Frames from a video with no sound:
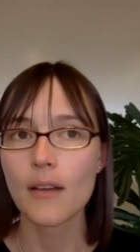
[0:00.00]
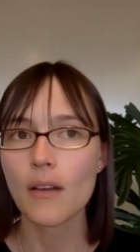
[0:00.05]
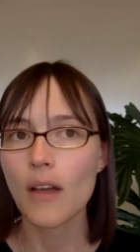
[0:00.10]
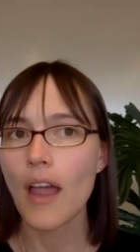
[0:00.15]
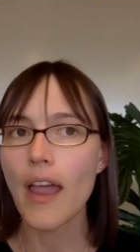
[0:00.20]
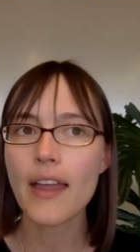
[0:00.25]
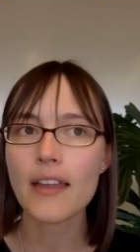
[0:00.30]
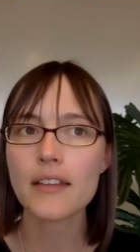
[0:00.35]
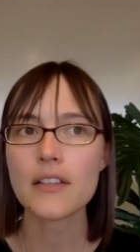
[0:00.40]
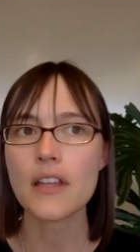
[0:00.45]

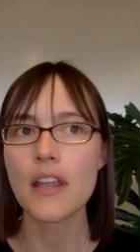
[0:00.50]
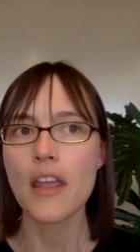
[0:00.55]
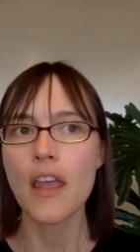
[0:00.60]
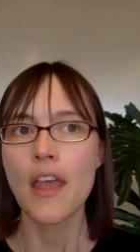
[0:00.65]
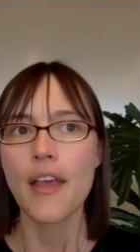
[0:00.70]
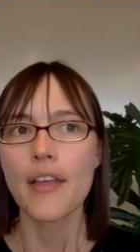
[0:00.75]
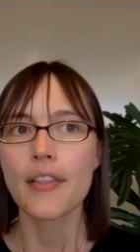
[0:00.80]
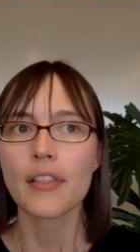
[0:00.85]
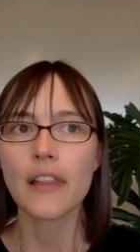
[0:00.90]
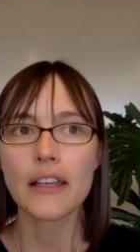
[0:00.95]
and
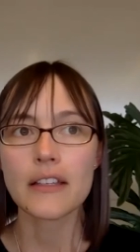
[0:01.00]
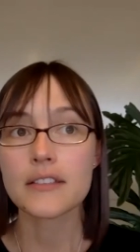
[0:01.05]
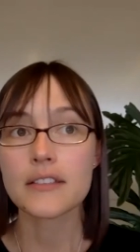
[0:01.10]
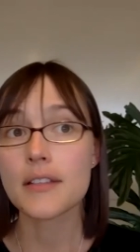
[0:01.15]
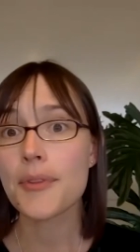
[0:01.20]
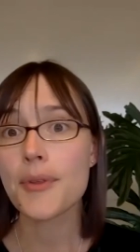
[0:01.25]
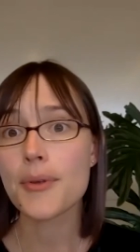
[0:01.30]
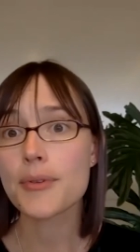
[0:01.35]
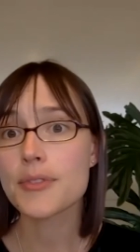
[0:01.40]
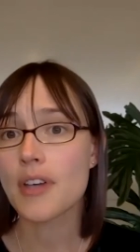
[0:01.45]
like some
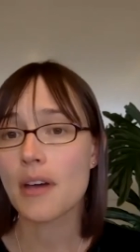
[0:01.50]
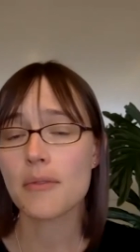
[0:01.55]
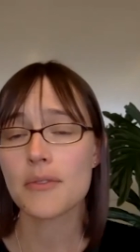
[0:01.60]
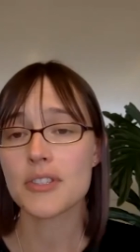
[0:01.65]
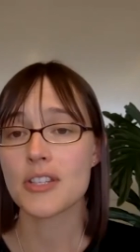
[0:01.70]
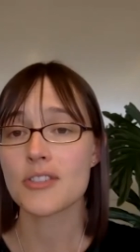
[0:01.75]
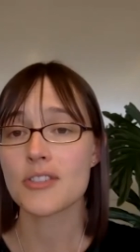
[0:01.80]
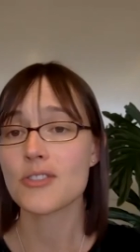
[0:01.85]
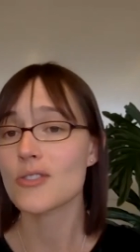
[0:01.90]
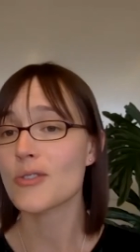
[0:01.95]
of those
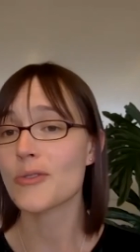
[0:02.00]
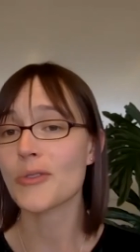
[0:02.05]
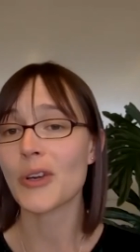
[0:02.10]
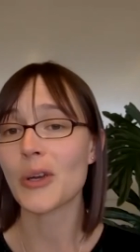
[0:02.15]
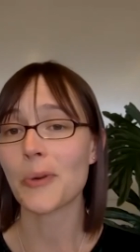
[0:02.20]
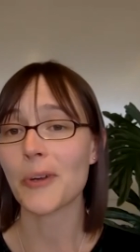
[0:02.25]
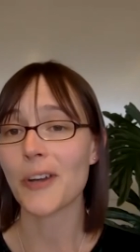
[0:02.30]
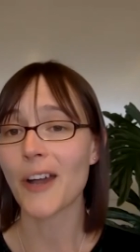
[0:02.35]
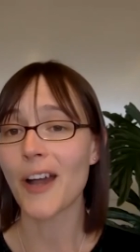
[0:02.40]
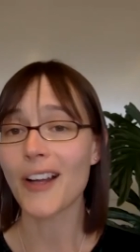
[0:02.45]
conversations are very
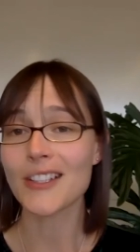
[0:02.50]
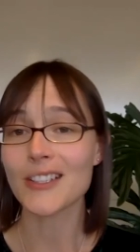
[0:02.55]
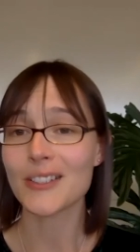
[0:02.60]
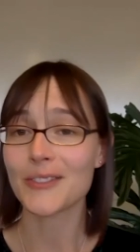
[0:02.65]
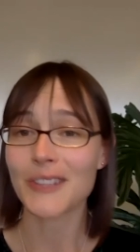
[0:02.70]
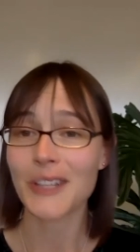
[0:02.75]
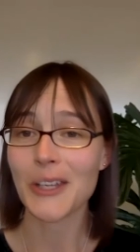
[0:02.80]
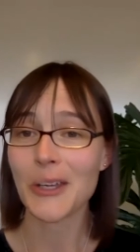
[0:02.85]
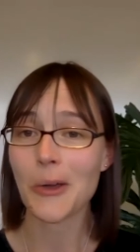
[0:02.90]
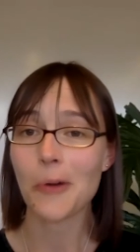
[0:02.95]
productive
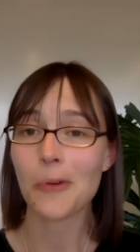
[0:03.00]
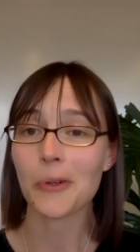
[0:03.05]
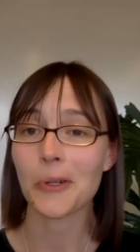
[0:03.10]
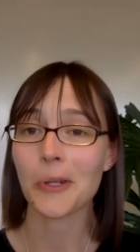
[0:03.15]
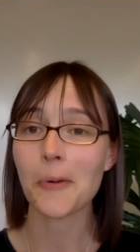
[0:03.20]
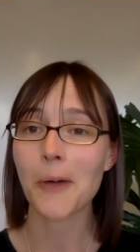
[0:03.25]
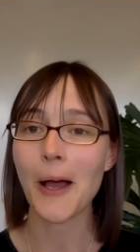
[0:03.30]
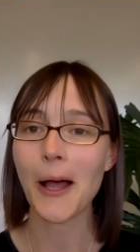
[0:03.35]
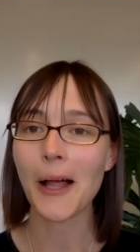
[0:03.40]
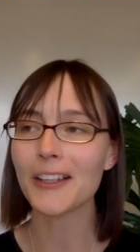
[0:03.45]
and they go really
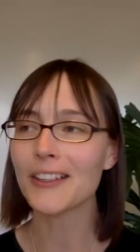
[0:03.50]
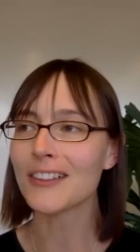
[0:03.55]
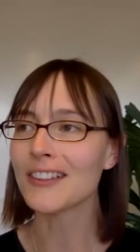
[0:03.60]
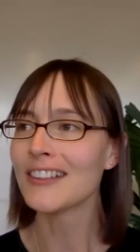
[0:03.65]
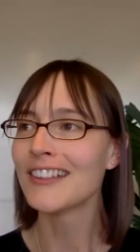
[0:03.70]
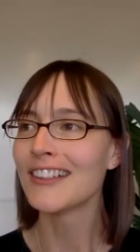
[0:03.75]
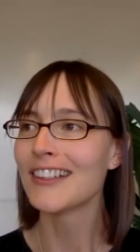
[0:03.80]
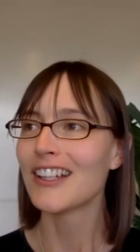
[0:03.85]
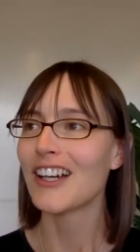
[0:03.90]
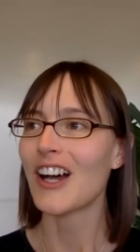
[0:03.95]
well
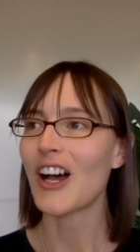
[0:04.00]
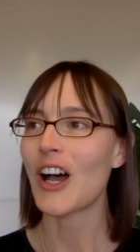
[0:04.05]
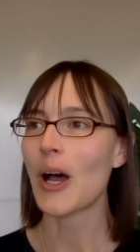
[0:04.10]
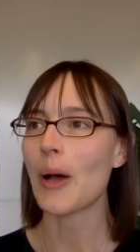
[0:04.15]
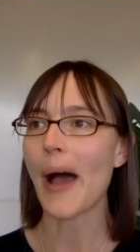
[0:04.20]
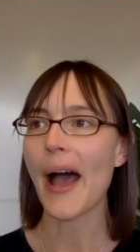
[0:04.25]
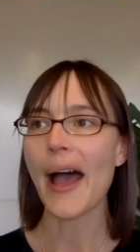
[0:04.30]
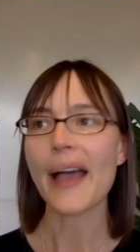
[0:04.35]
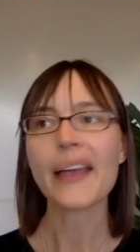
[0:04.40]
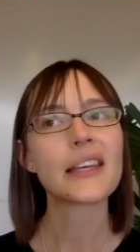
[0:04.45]
um,
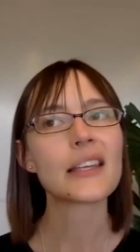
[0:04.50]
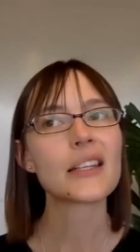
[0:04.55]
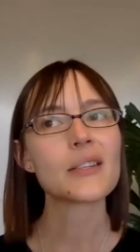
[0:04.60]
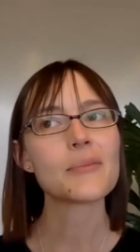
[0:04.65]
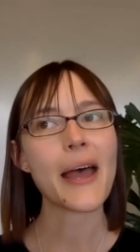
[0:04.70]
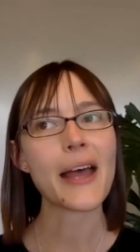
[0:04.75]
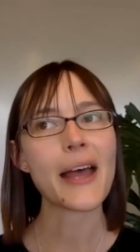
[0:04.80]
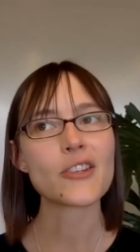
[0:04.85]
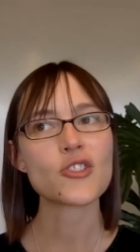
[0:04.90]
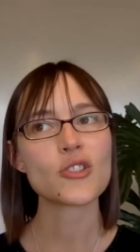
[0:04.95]
yeah. i
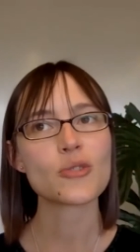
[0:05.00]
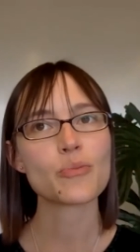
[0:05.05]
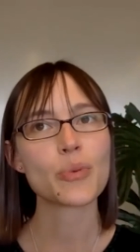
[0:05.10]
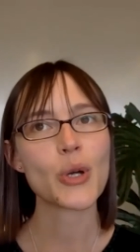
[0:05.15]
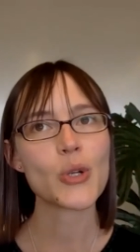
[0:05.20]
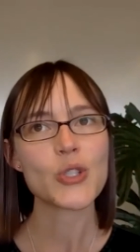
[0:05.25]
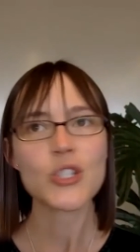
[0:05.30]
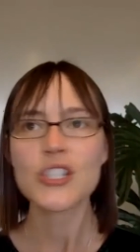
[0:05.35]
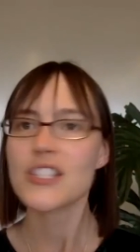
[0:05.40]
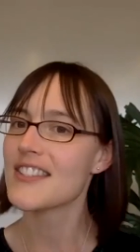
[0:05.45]
imagine
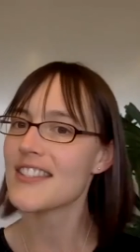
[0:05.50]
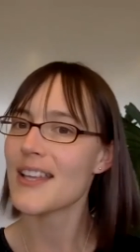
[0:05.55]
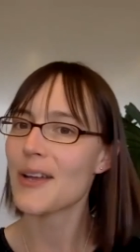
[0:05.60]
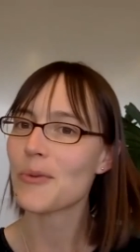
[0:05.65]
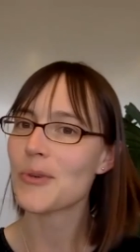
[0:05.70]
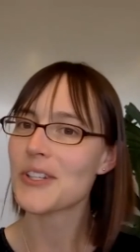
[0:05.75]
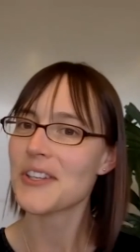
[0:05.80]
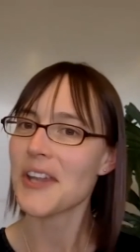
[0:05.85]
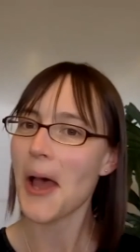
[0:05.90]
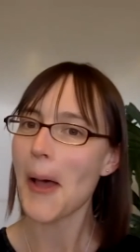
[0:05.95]
approaches that
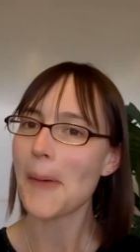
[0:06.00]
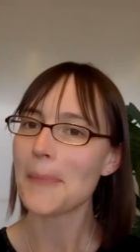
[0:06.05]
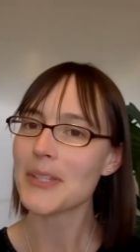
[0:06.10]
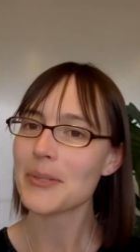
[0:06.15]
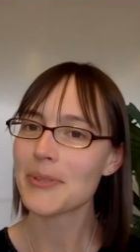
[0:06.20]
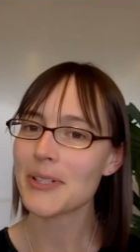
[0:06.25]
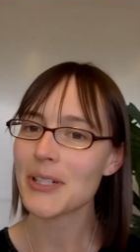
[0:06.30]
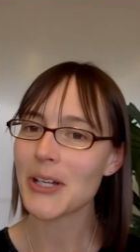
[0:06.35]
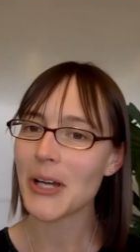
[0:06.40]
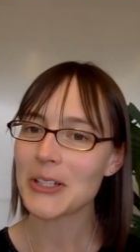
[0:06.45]
would not be
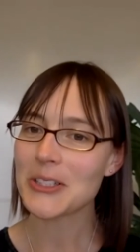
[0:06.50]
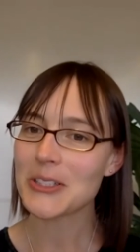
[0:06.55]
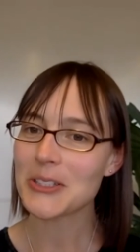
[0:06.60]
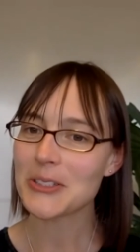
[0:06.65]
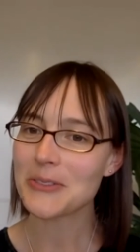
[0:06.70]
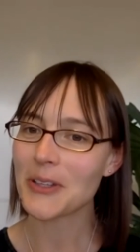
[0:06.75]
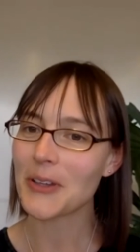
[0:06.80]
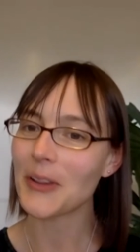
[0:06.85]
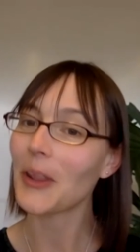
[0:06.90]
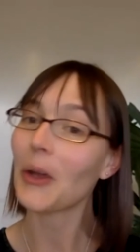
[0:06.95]
productive
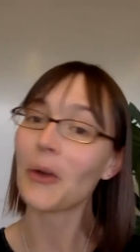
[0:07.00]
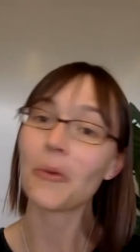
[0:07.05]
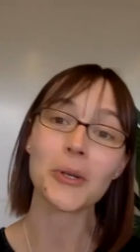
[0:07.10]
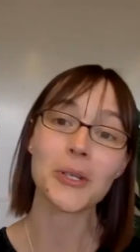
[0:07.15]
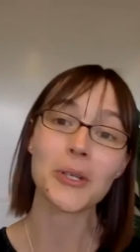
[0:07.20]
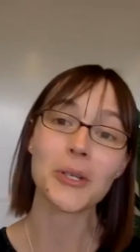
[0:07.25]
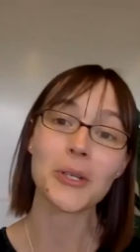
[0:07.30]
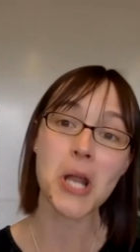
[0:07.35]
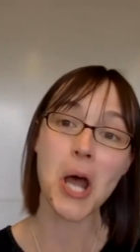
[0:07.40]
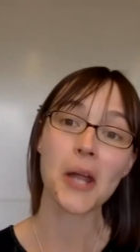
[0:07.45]
and like would
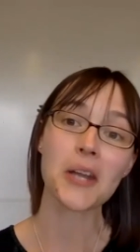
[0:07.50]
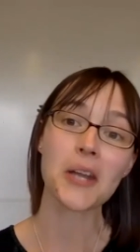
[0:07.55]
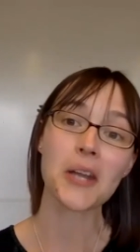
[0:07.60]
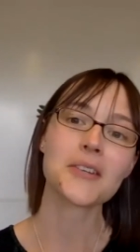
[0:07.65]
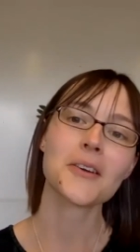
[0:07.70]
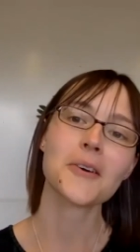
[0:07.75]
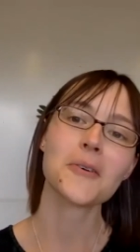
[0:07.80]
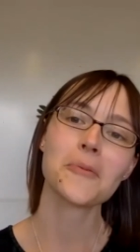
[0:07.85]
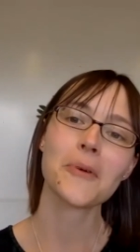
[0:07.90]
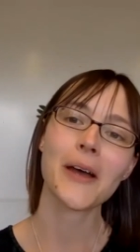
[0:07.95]
not
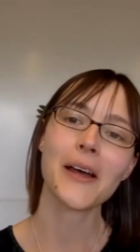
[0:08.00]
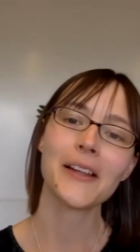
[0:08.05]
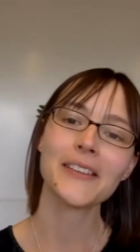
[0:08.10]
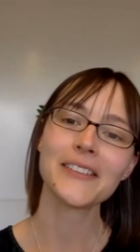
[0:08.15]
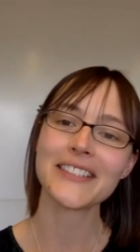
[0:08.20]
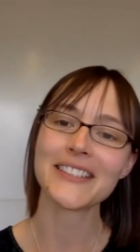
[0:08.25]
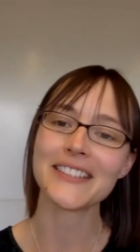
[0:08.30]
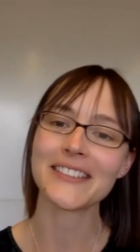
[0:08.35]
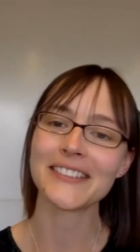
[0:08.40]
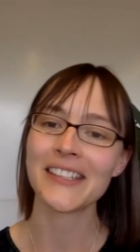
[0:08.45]
go
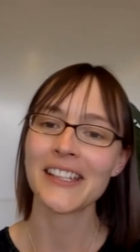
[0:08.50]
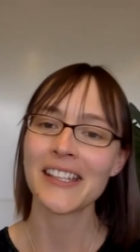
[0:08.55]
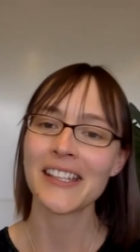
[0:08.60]
well and